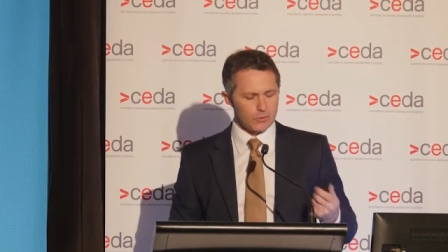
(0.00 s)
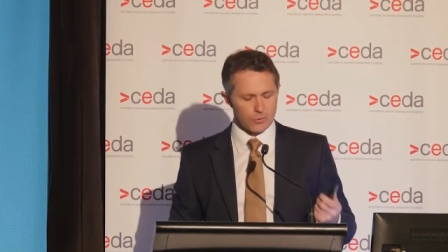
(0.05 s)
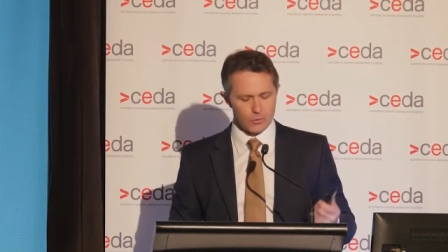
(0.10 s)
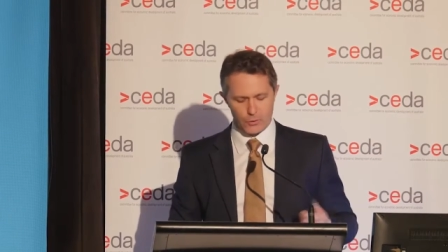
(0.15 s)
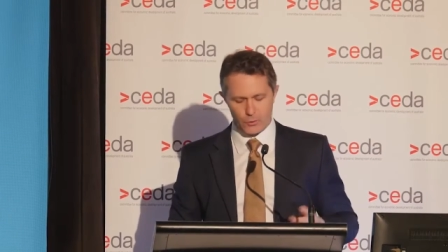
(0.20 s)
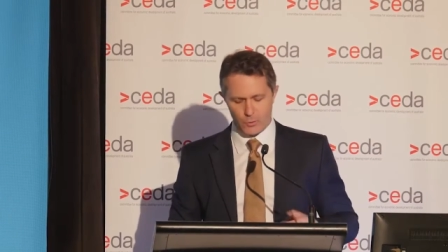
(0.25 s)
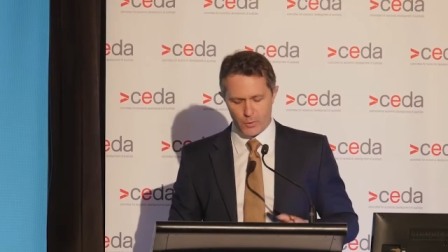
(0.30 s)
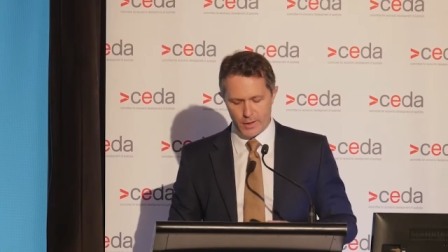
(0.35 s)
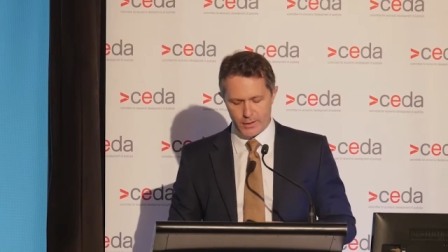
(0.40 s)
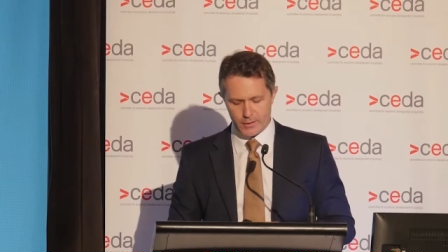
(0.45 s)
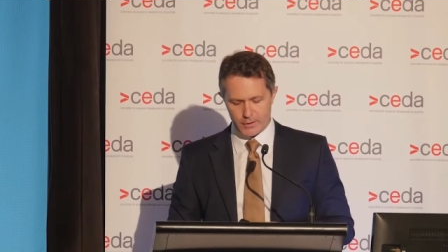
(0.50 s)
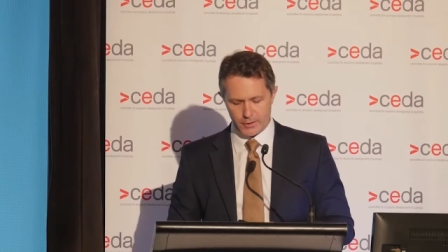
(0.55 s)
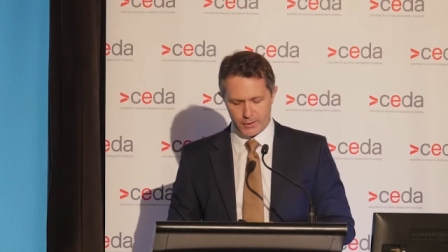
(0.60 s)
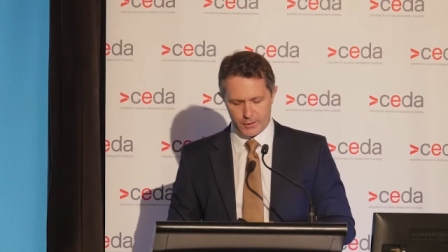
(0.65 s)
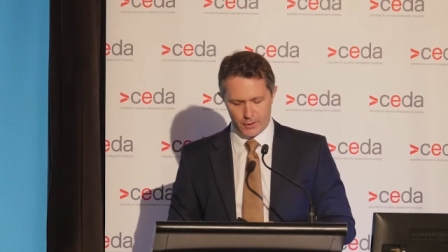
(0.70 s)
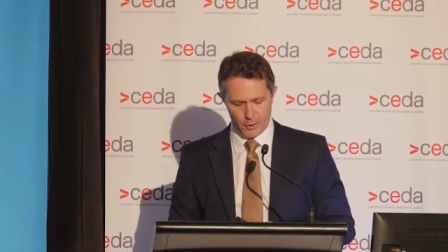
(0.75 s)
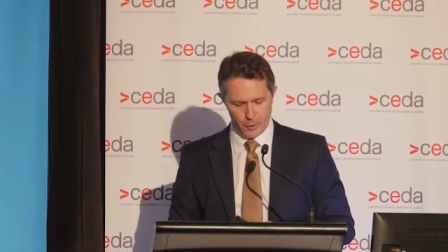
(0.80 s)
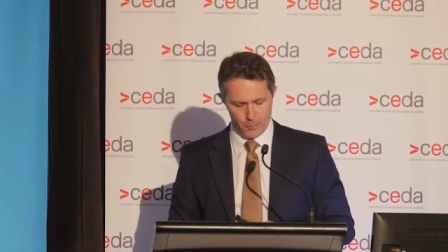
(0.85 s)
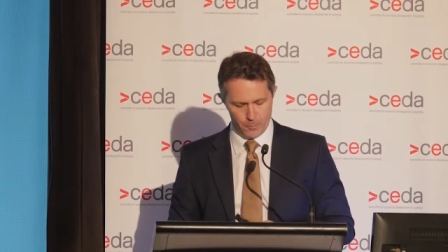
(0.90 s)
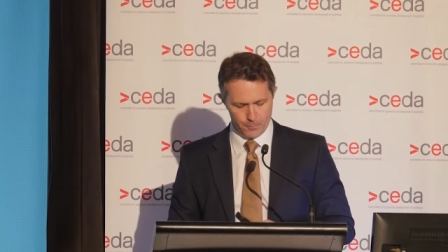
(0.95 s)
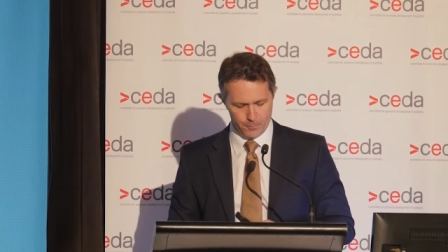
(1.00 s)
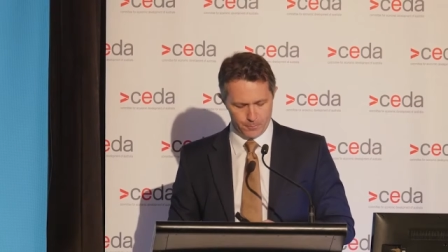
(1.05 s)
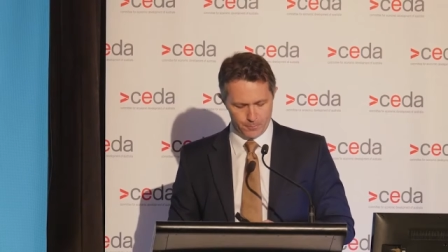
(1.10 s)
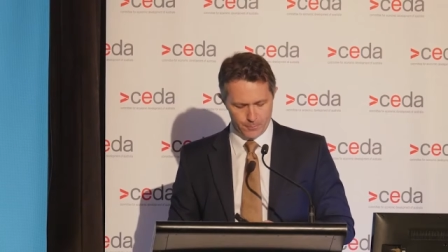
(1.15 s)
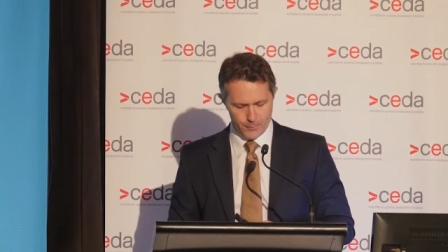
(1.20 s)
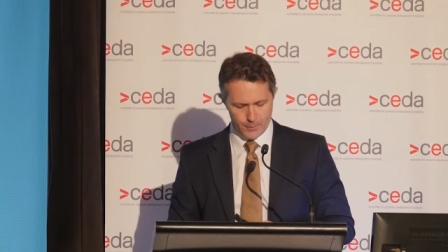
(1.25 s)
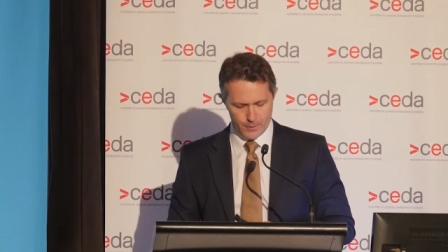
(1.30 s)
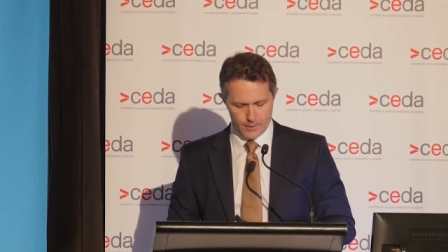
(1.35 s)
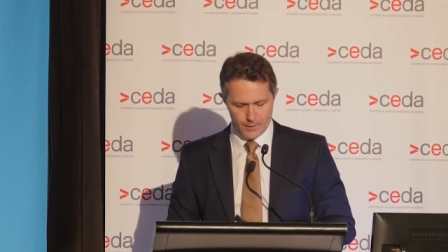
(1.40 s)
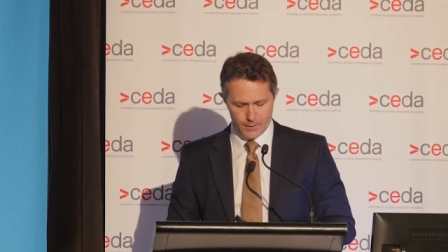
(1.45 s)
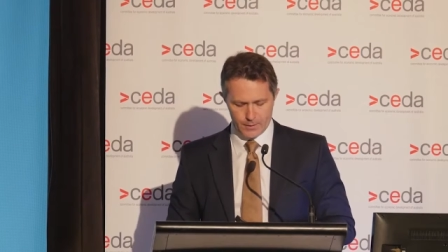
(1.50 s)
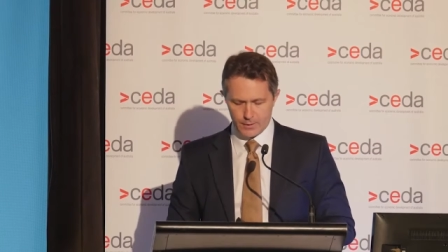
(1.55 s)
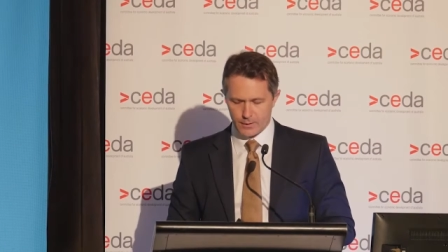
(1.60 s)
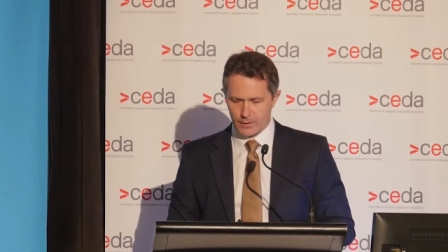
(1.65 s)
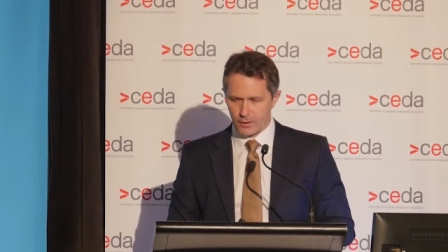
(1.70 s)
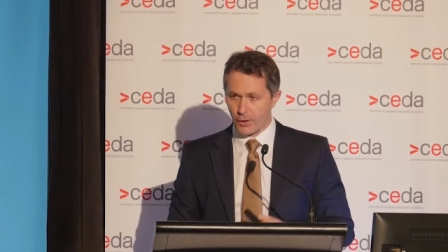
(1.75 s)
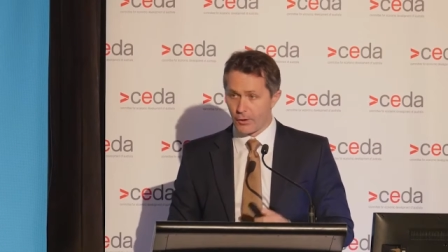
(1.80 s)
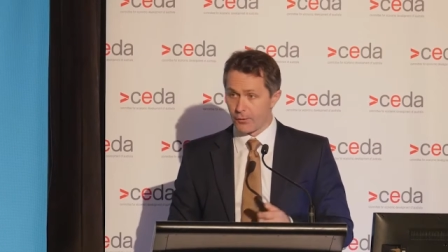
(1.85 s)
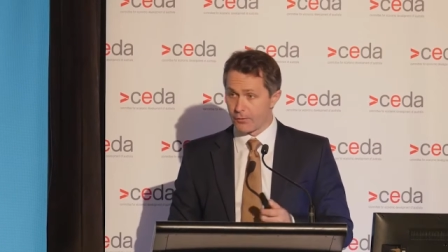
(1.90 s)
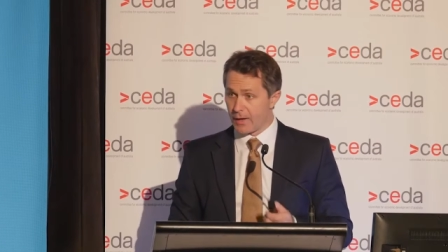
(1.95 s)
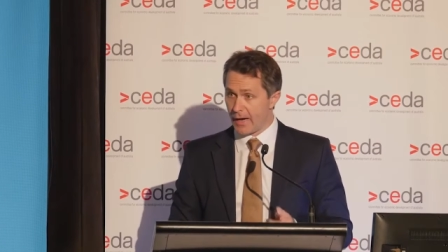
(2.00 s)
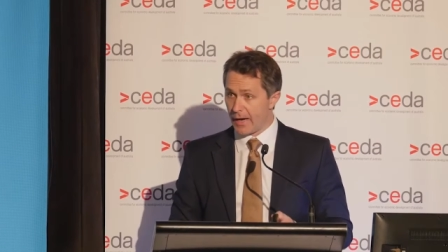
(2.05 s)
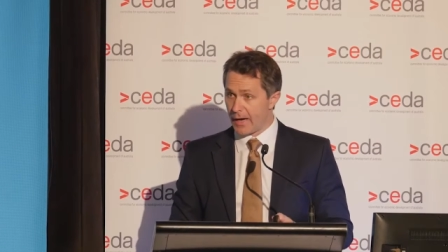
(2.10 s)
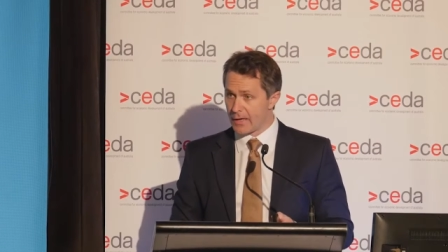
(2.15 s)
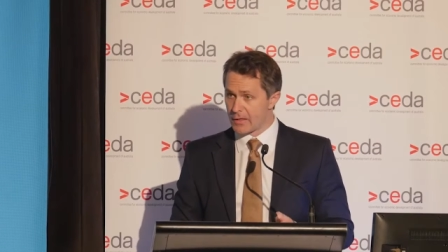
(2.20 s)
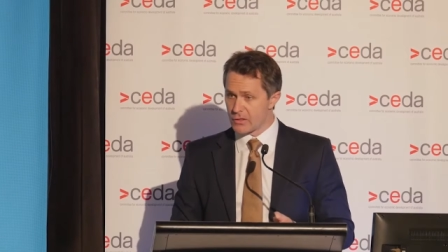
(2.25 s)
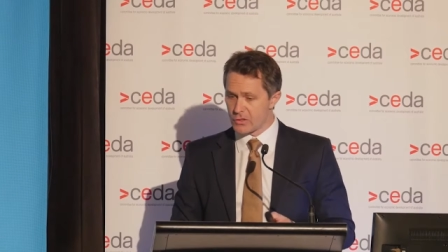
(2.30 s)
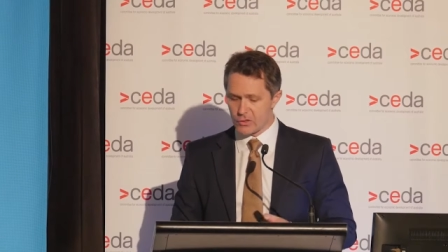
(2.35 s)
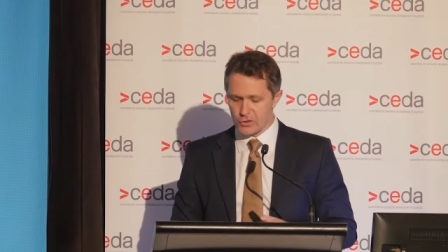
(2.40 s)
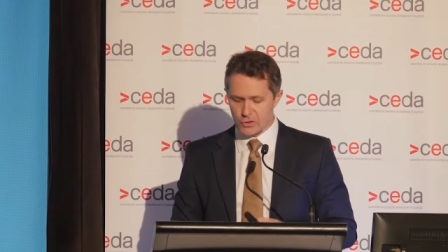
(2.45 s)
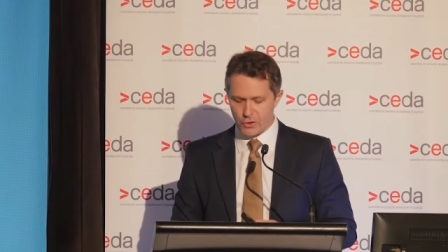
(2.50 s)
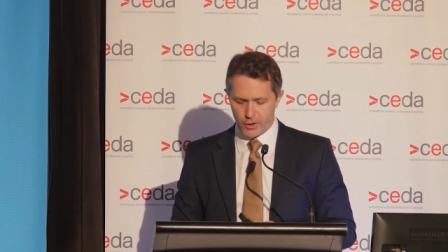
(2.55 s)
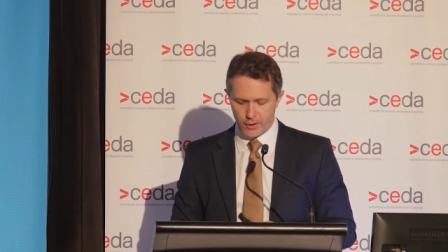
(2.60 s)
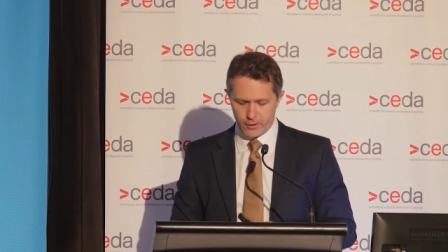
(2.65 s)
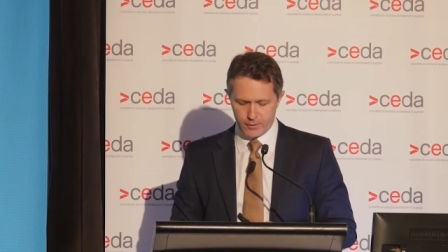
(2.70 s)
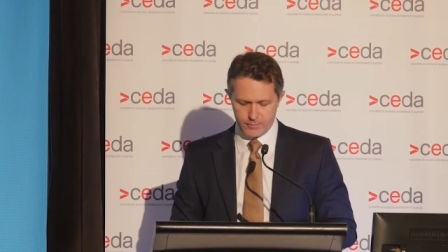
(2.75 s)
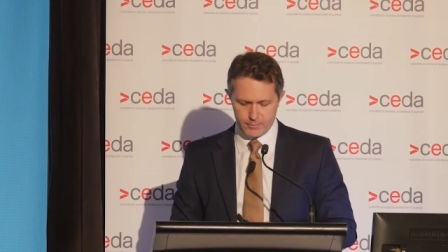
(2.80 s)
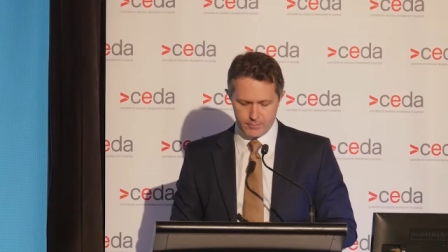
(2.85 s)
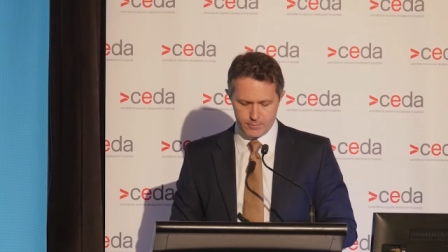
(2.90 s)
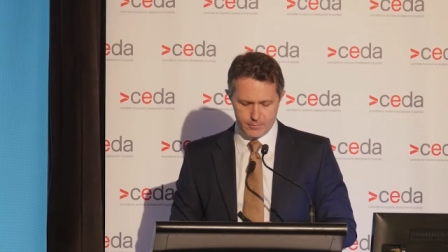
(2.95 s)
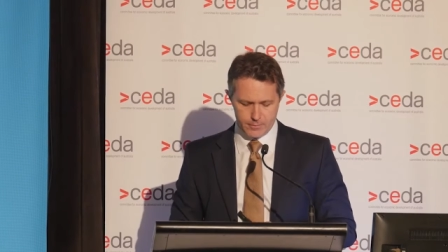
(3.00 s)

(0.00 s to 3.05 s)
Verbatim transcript: all the way to your home. A lot of Cairns has got it.